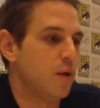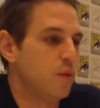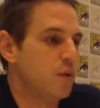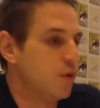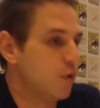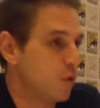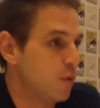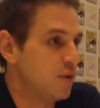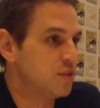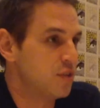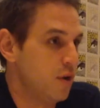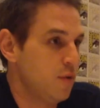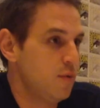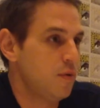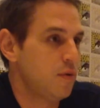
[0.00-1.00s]
we don't always
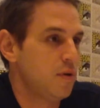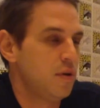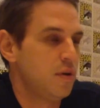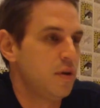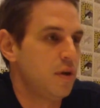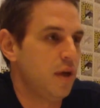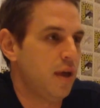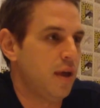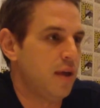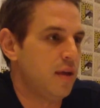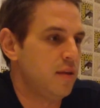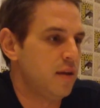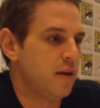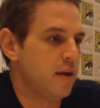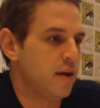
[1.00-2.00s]
know,
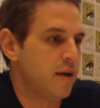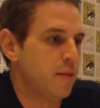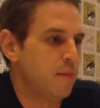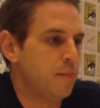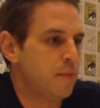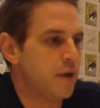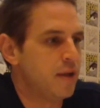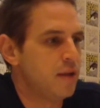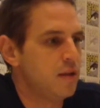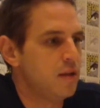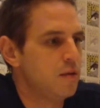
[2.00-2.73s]
but